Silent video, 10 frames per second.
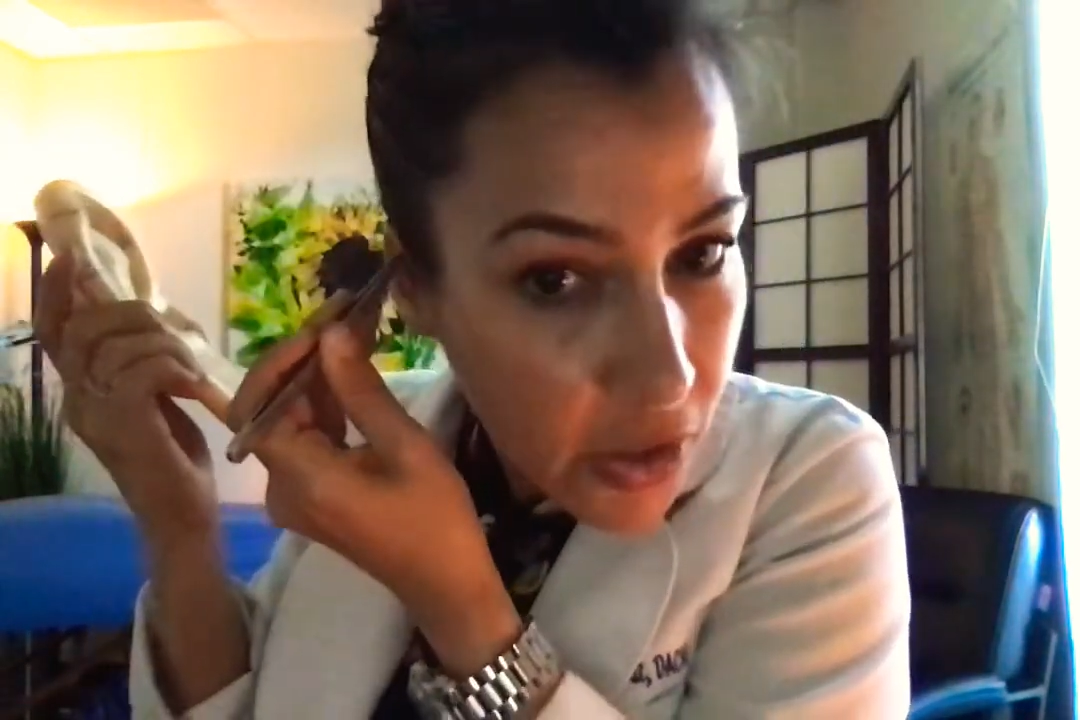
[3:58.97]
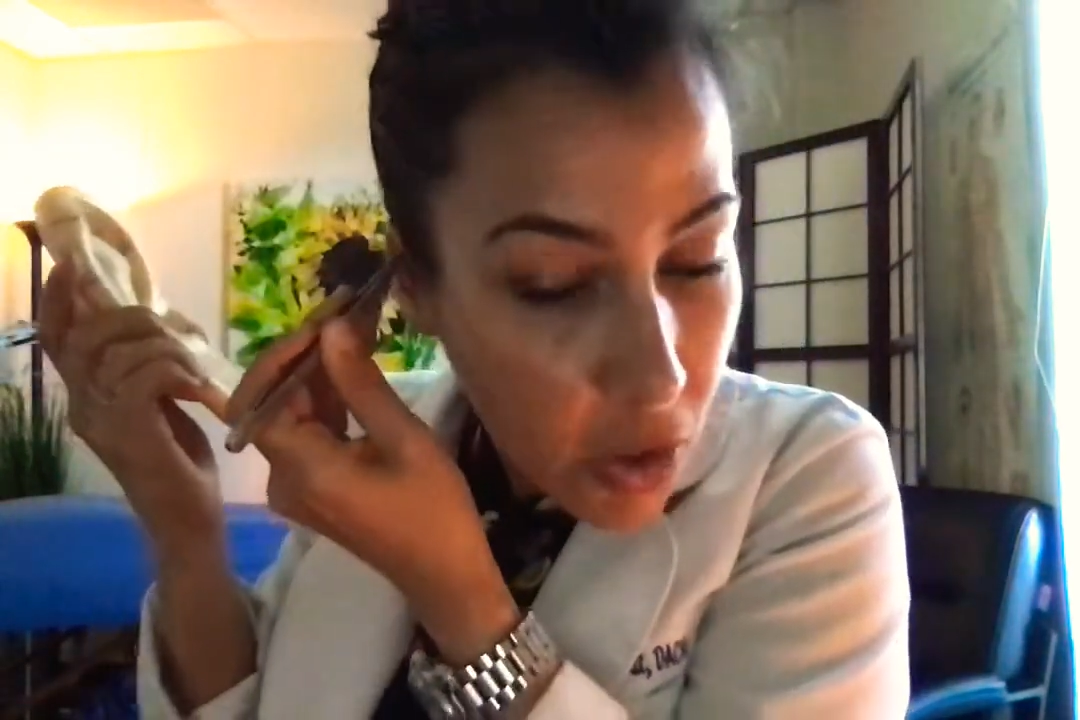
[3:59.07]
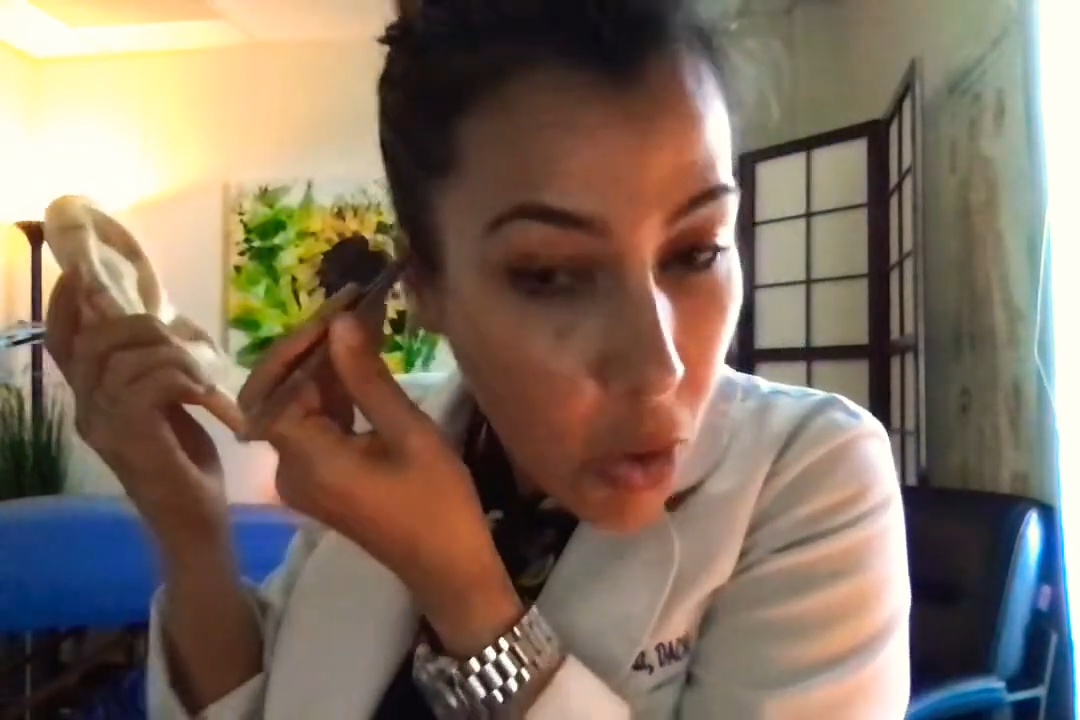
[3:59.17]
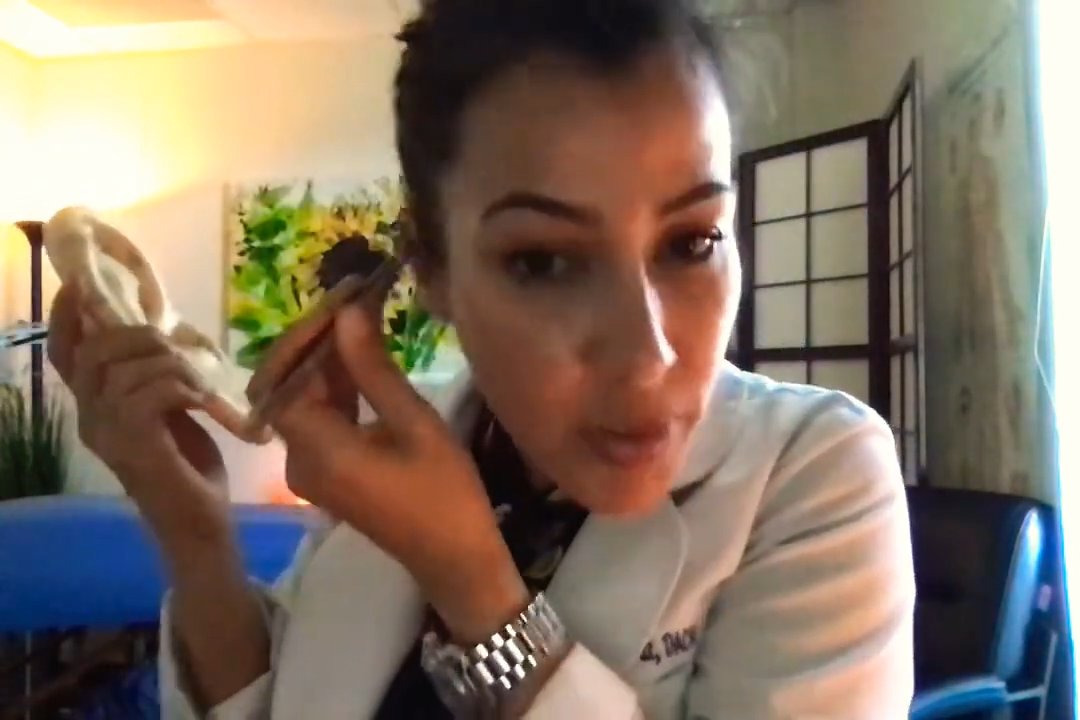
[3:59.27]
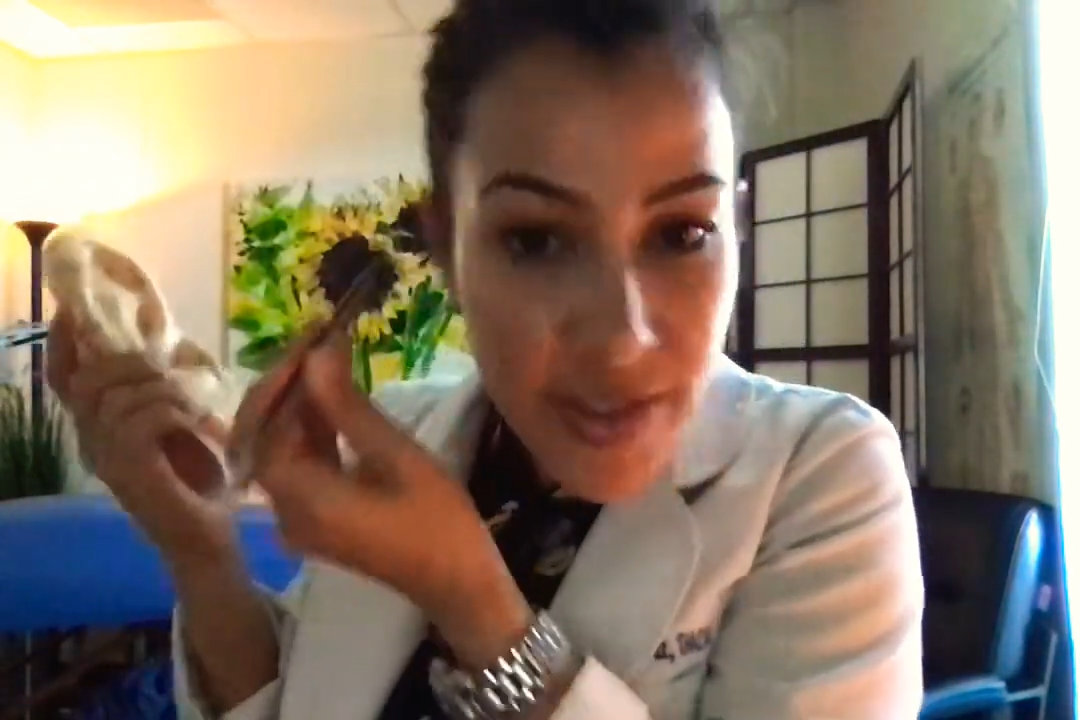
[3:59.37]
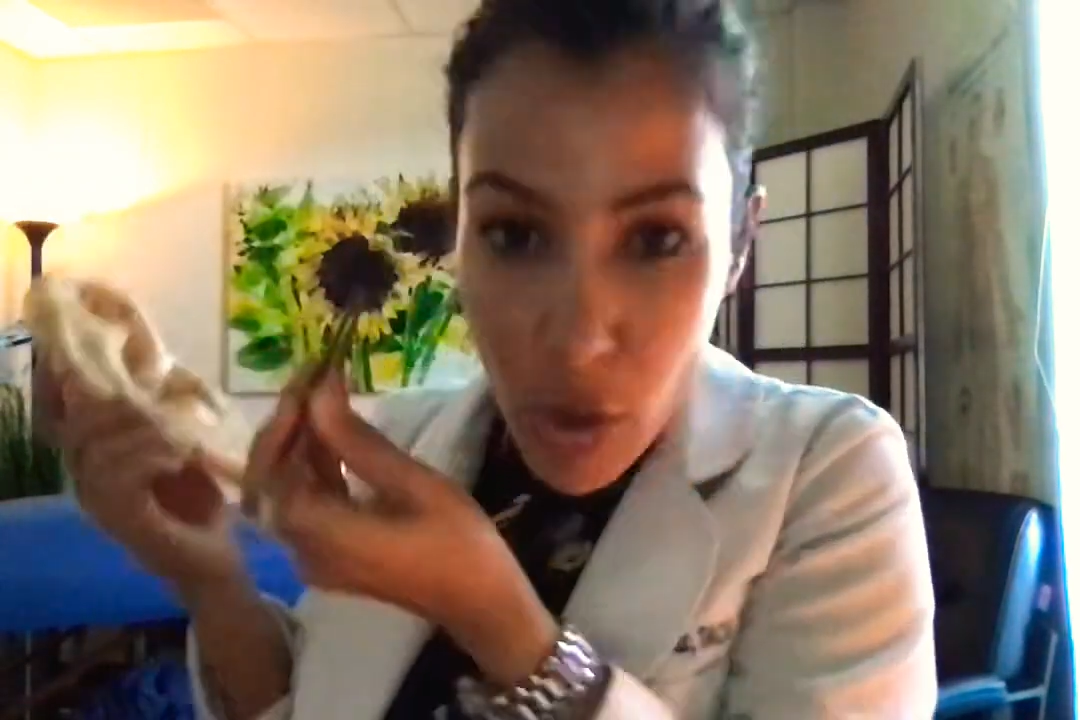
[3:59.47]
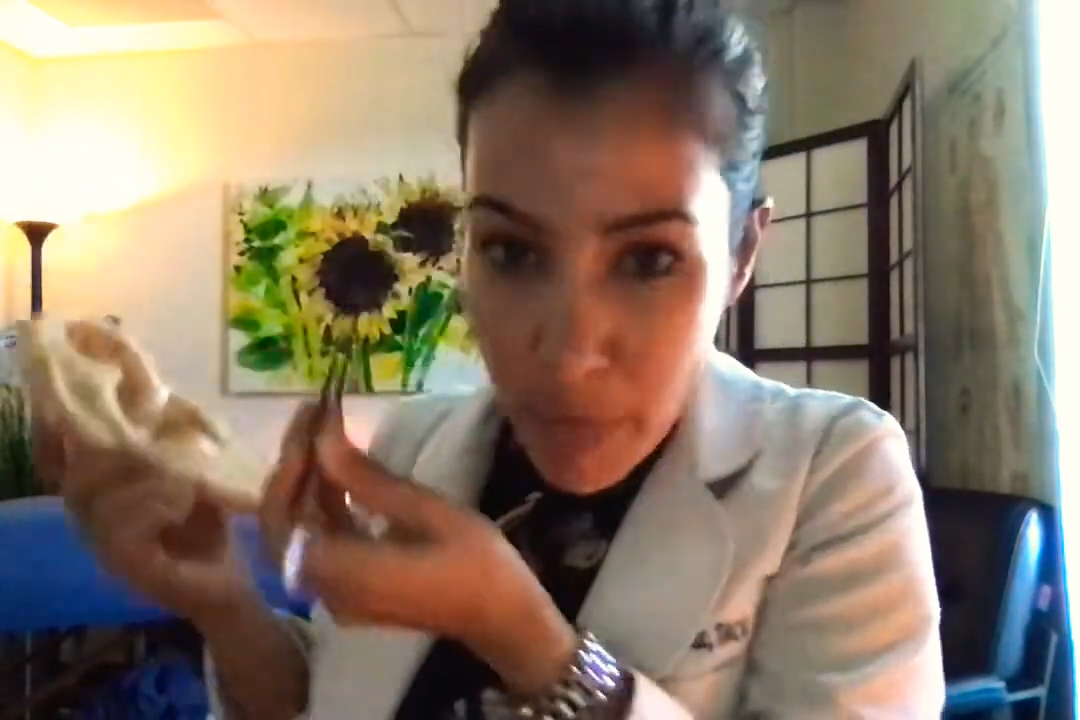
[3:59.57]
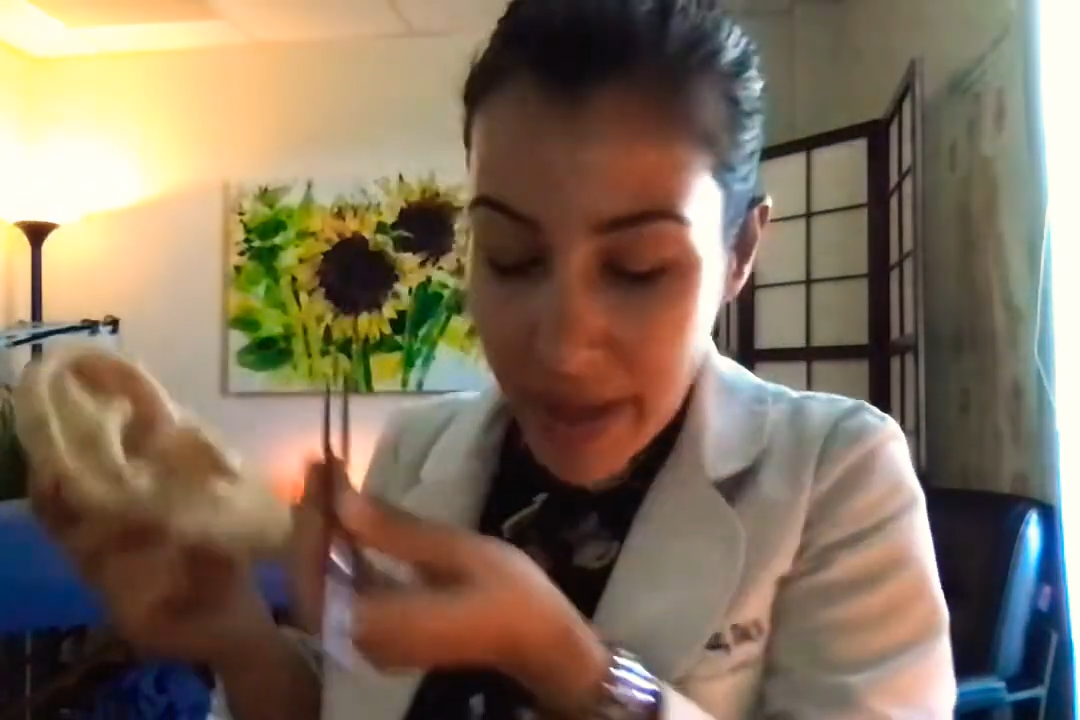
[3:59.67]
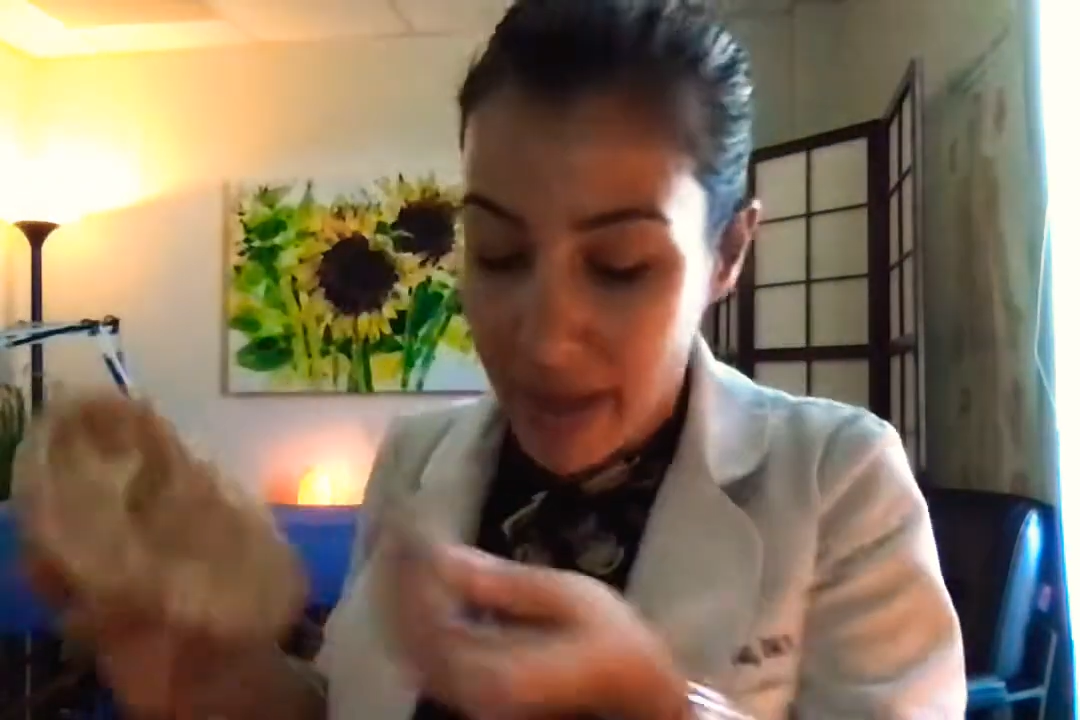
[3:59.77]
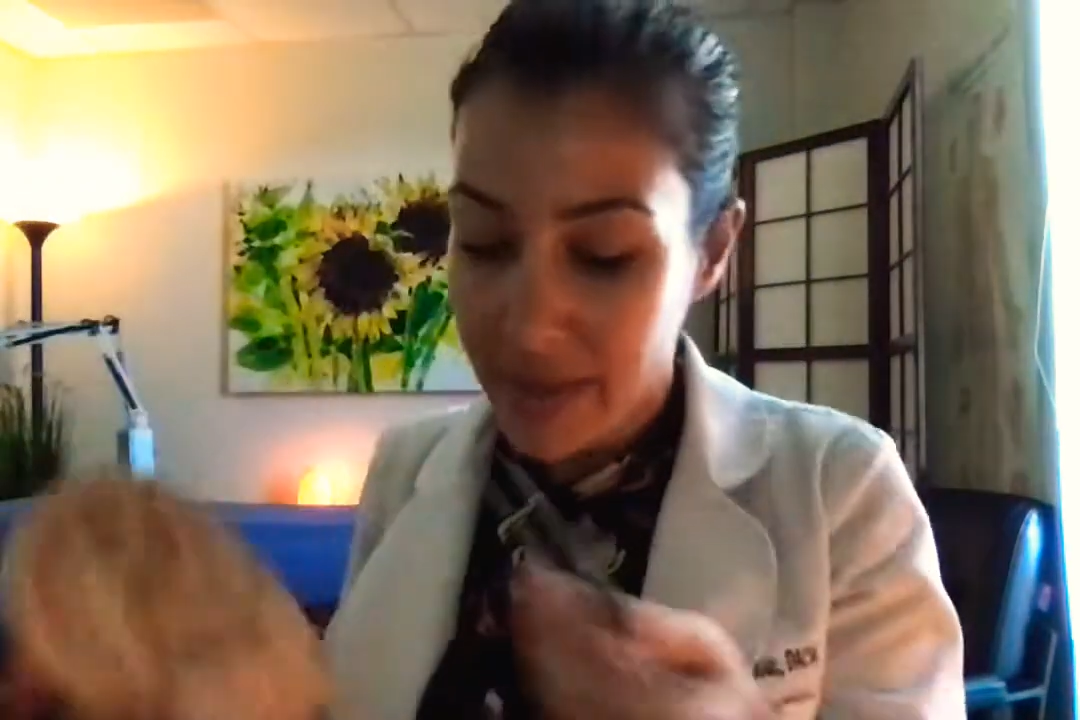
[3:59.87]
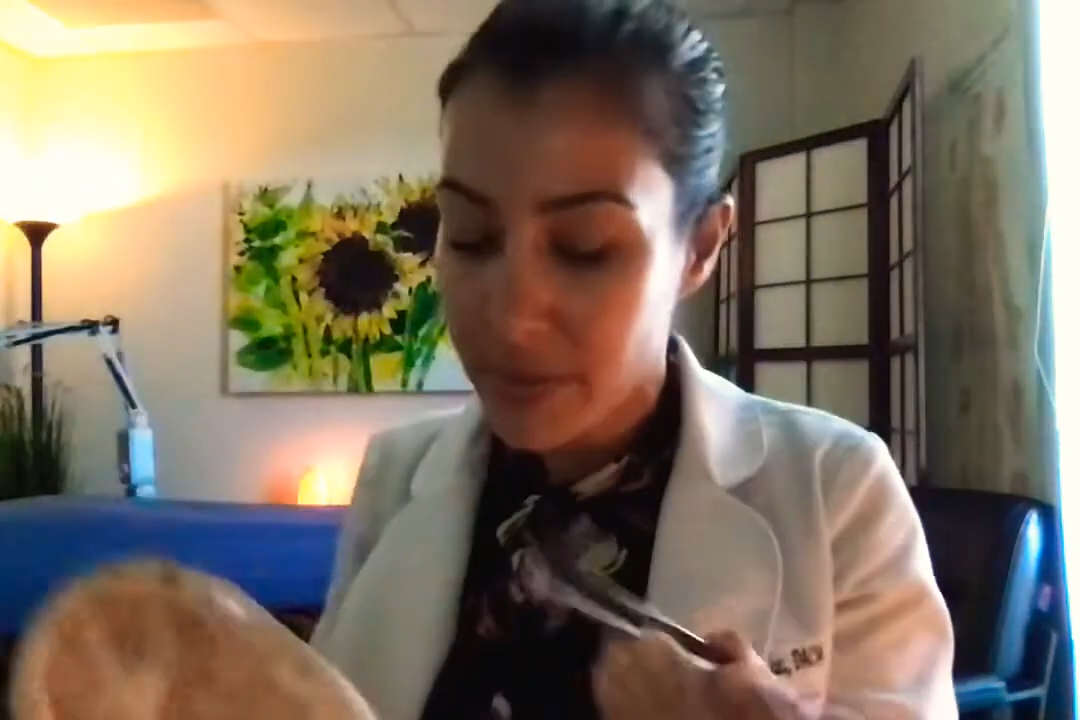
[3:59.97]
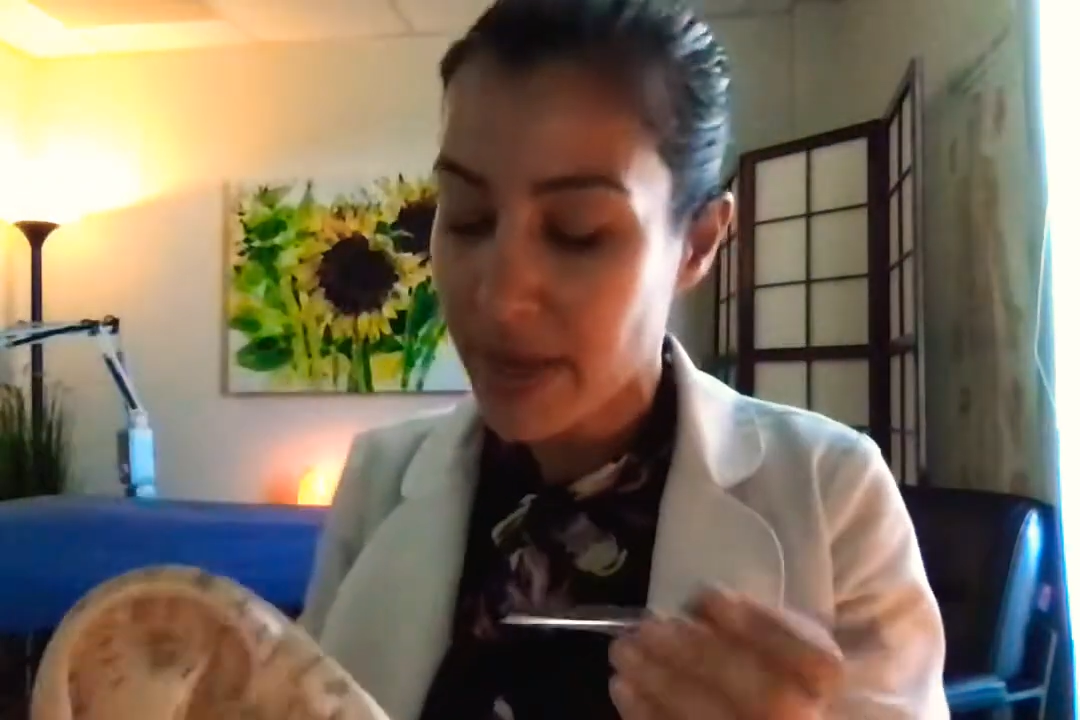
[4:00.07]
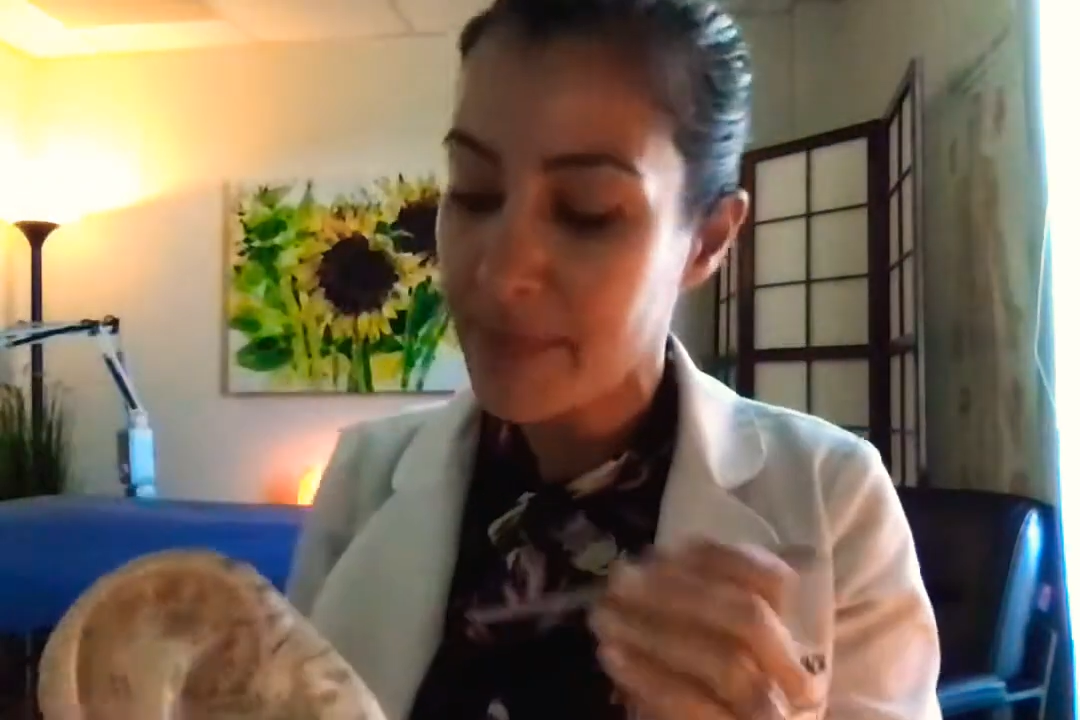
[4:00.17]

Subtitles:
always go by that, right?